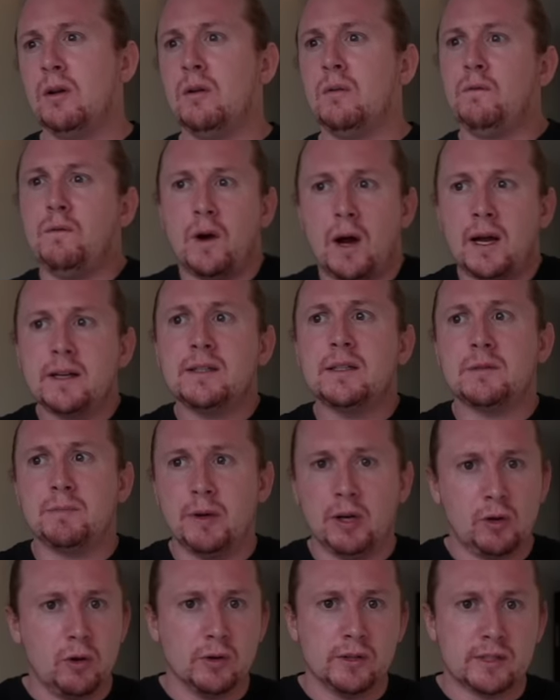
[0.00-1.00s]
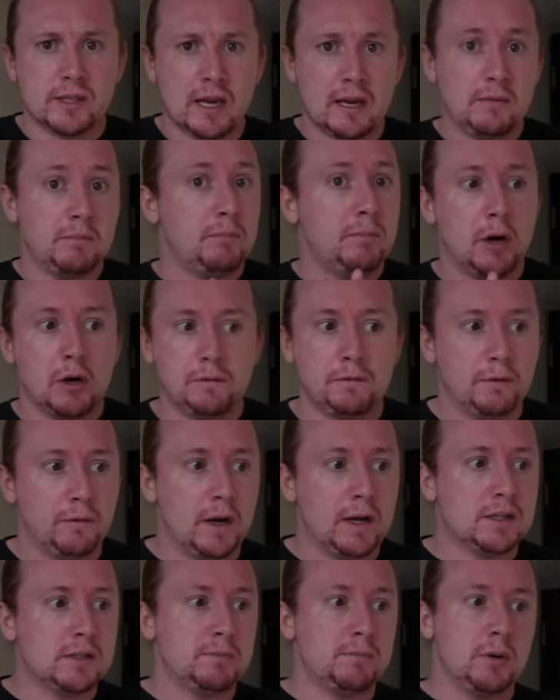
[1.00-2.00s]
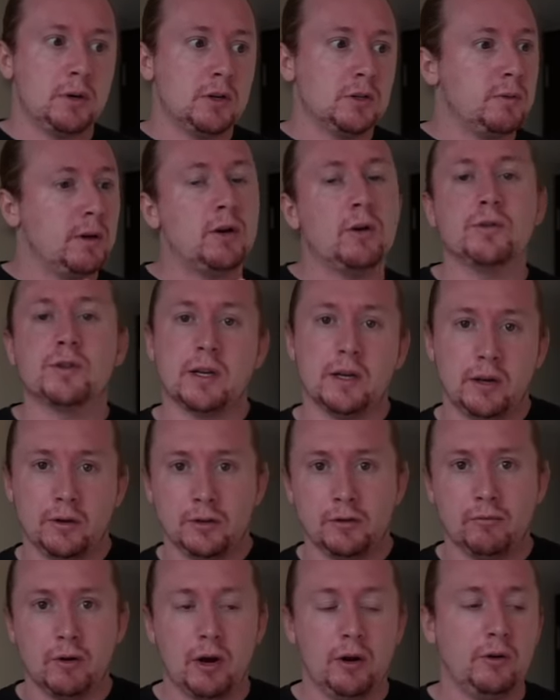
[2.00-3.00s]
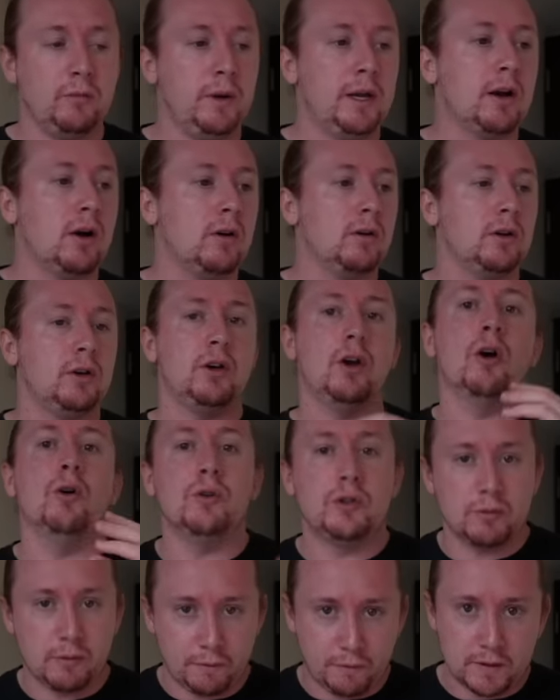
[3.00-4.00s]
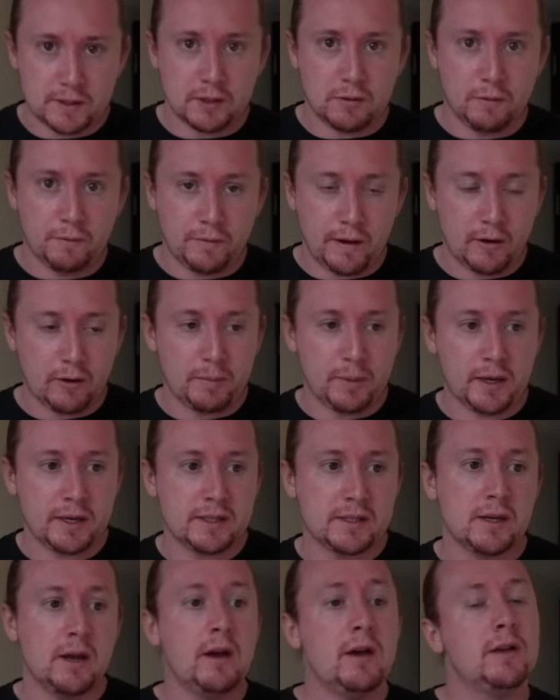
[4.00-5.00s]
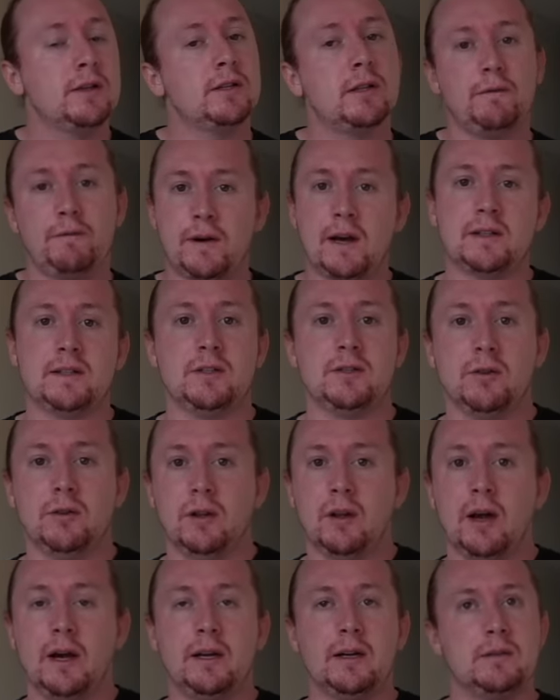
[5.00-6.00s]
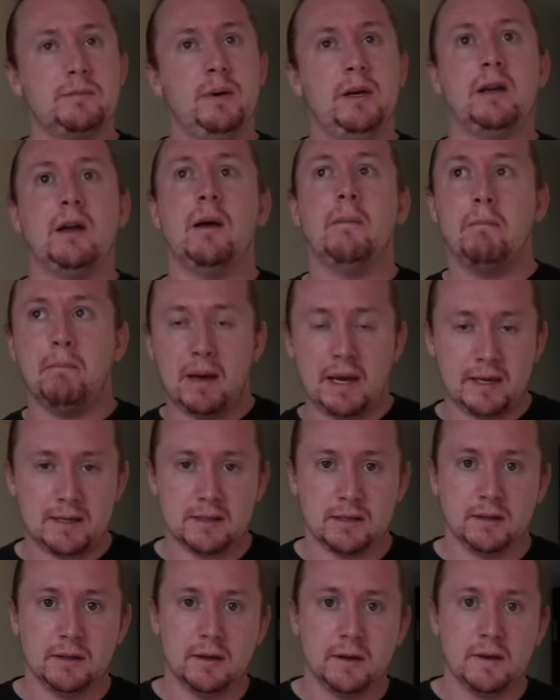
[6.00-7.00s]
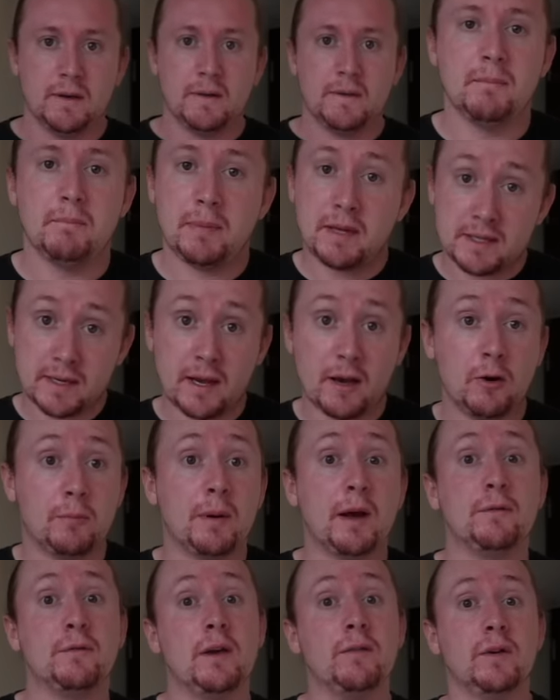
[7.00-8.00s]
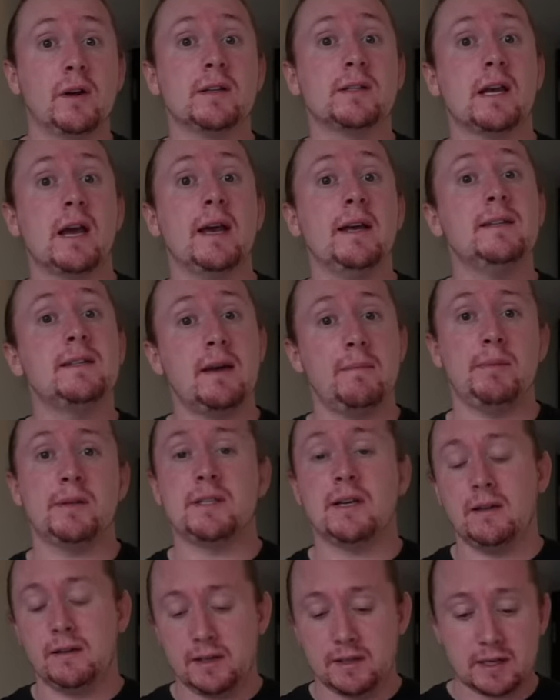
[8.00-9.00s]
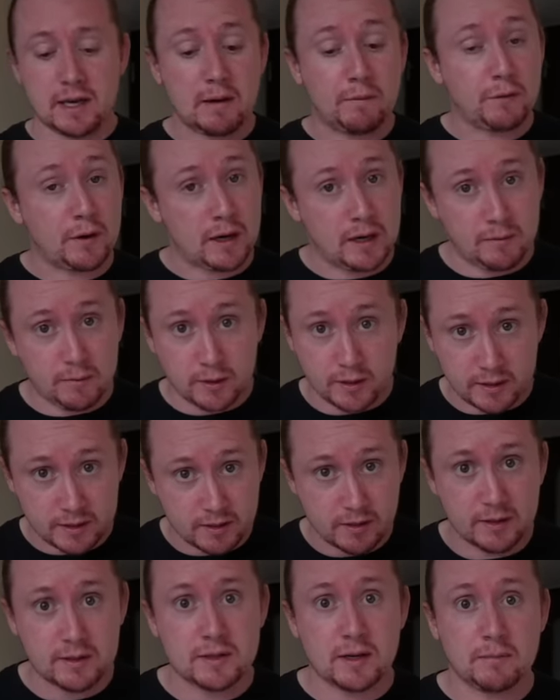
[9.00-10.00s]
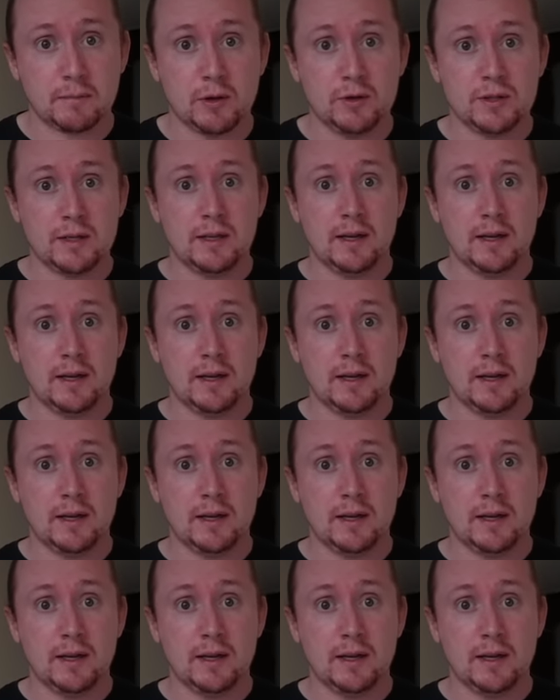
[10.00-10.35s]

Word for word: For us, it's been a godsend, both of us, because we're constantly on the road. We can't go to a physical therapist, so the fact it's online has been amazing. BetterHelp have given us a ten percent discount for anyone that signs up using